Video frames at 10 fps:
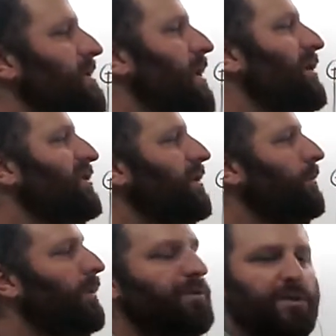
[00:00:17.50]

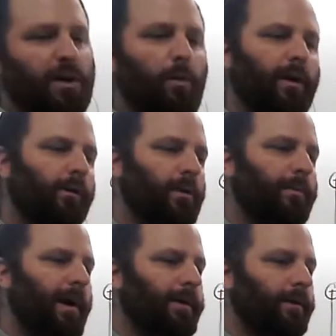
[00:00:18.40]
discussion with just a quick little
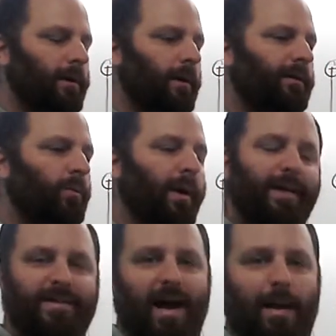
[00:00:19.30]
reminder of what a
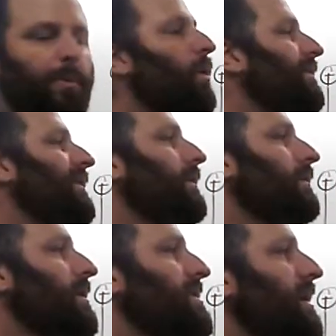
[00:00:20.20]
dipole field
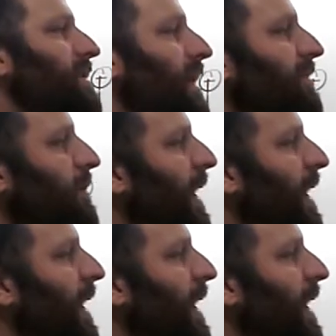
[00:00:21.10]
looks like. So you have to